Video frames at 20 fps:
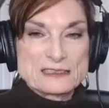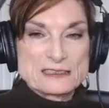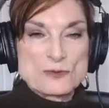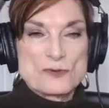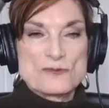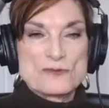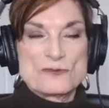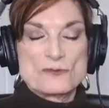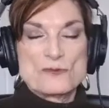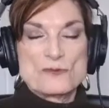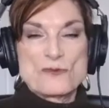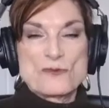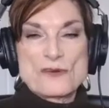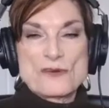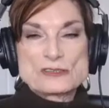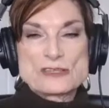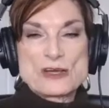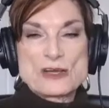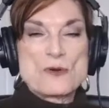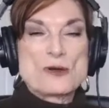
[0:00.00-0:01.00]
So well,
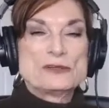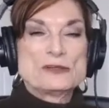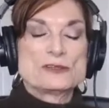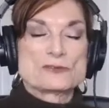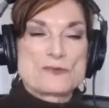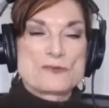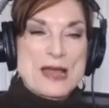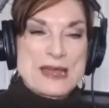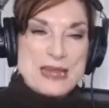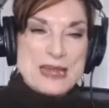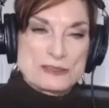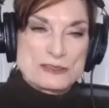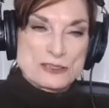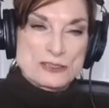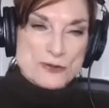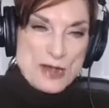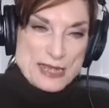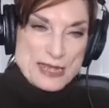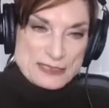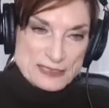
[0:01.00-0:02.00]
first I want you to write out
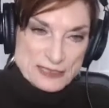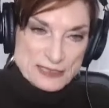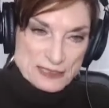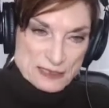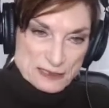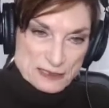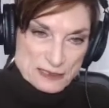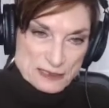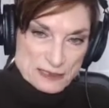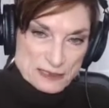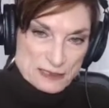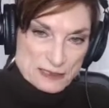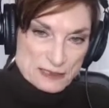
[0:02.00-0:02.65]
your ideas.